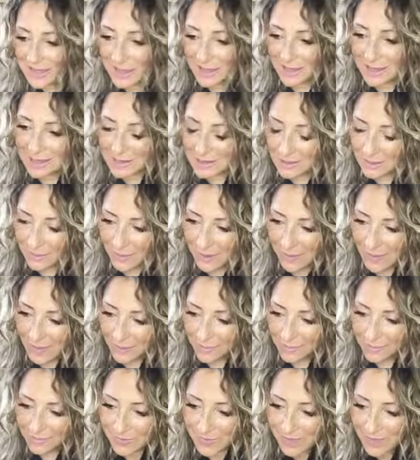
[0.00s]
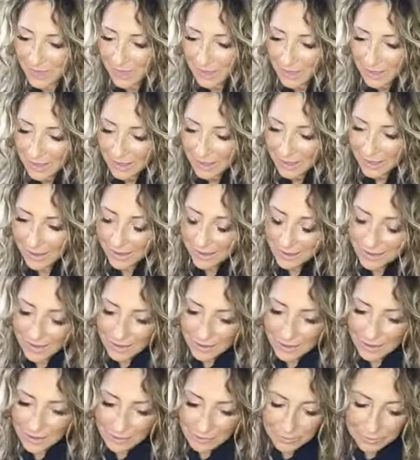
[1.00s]
this to me, and
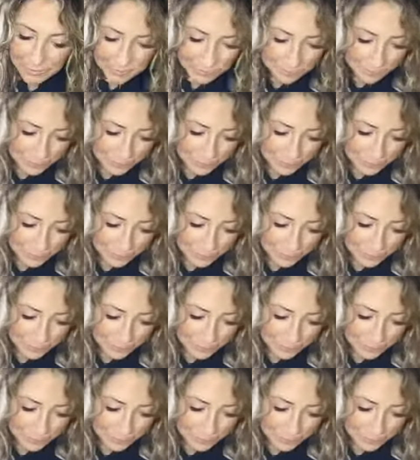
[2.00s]
God,